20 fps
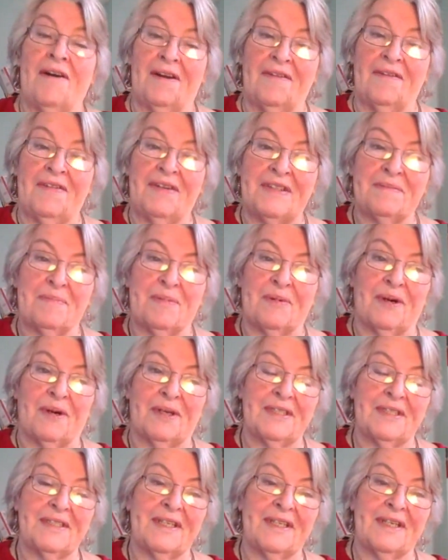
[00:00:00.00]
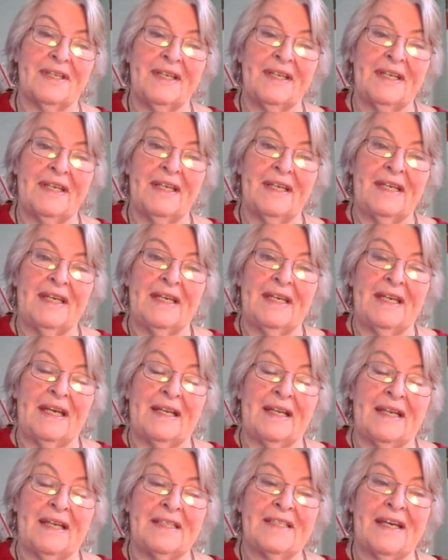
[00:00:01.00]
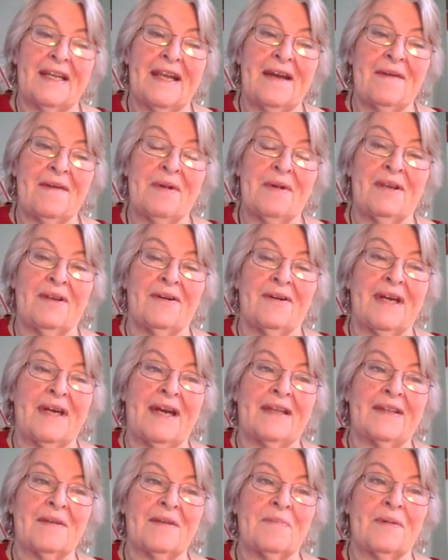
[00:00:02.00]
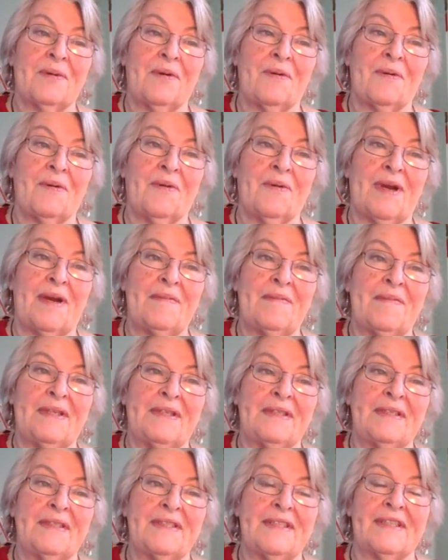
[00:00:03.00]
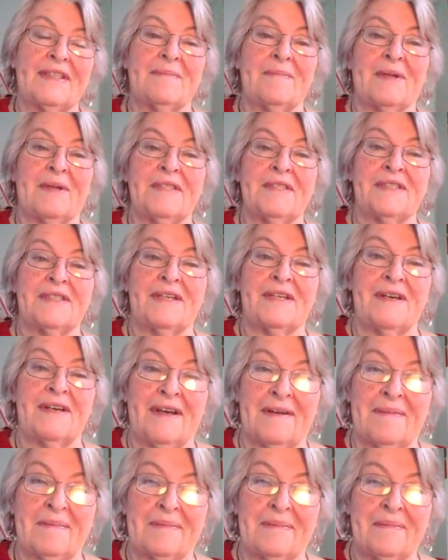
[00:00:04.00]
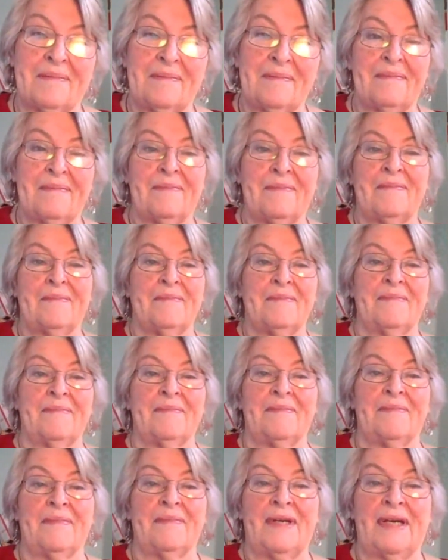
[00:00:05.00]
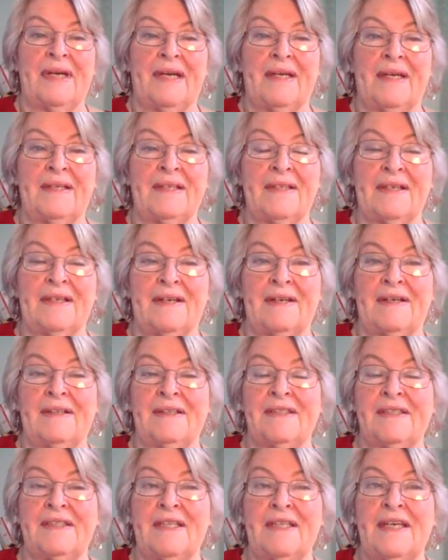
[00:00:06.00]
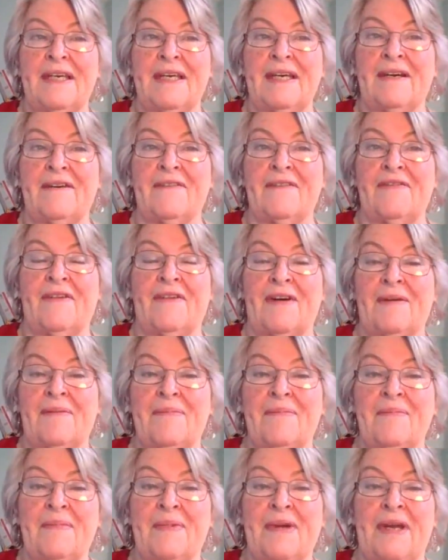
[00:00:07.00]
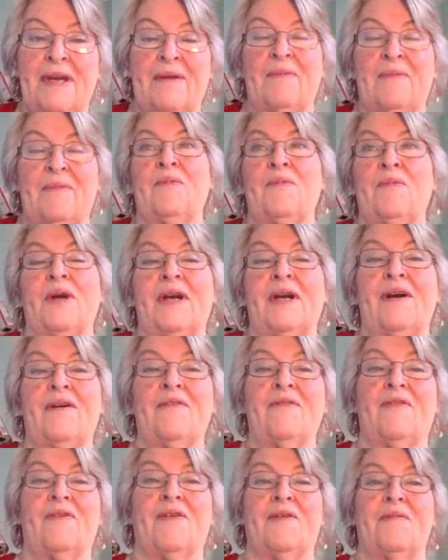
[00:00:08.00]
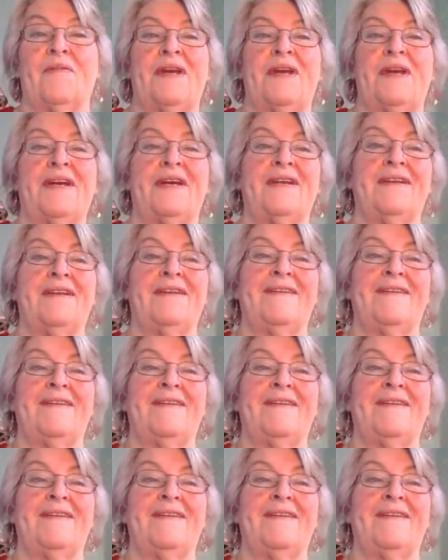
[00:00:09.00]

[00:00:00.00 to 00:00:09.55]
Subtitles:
of his books. And I said I would look at the program in 6 months' time and see if it would work out for me. And,